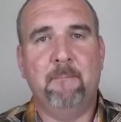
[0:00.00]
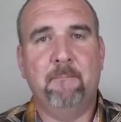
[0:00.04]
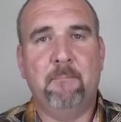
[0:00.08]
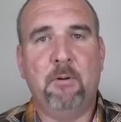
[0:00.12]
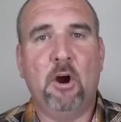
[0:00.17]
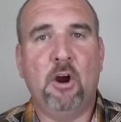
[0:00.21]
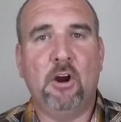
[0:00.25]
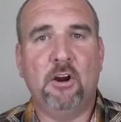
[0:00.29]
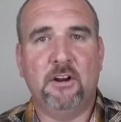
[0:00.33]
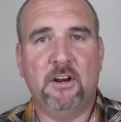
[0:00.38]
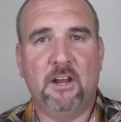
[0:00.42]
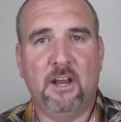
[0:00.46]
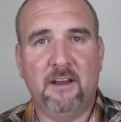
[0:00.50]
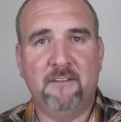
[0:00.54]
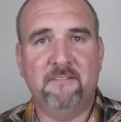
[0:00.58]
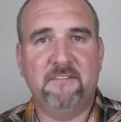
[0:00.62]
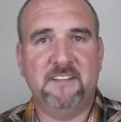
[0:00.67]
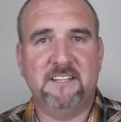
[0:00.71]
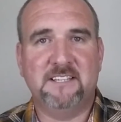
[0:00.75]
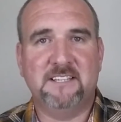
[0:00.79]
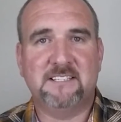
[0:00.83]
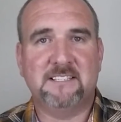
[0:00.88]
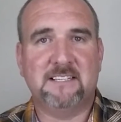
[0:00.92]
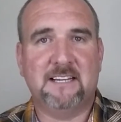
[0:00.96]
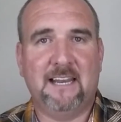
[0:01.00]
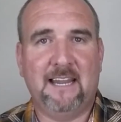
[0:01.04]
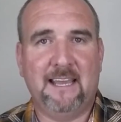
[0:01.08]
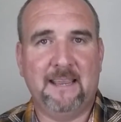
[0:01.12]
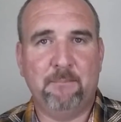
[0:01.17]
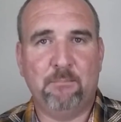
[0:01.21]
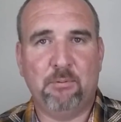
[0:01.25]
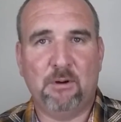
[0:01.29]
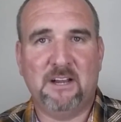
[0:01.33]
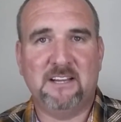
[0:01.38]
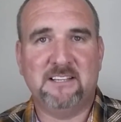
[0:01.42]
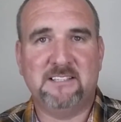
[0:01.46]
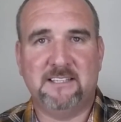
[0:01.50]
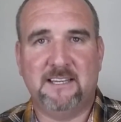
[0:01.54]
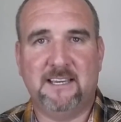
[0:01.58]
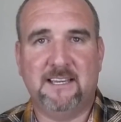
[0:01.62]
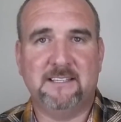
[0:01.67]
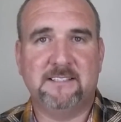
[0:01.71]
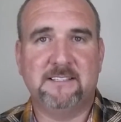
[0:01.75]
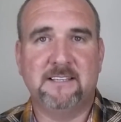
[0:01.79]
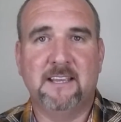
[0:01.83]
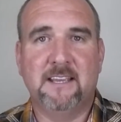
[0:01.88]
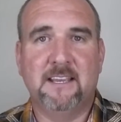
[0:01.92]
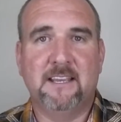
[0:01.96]
part of this claim
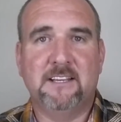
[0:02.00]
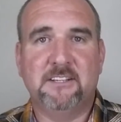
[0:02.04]
process.